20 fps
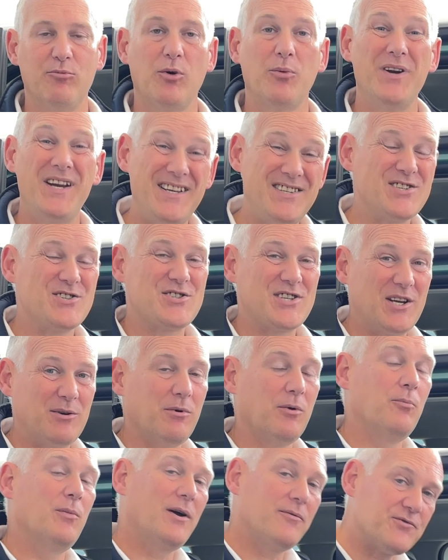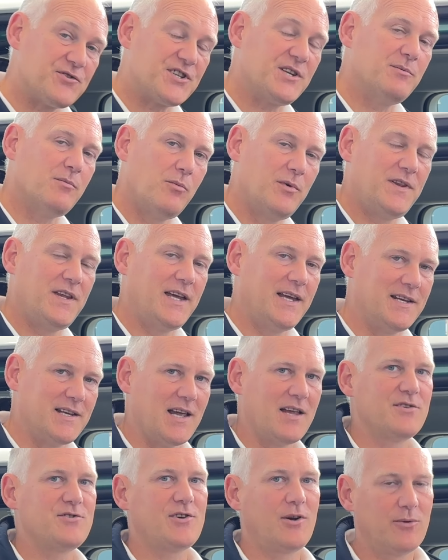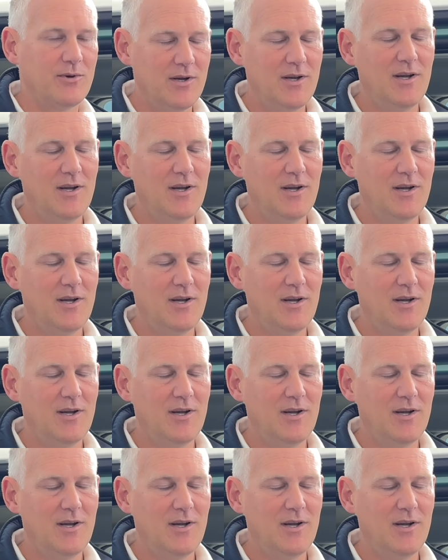But we need to see one. We haven't seen one with it in yet, so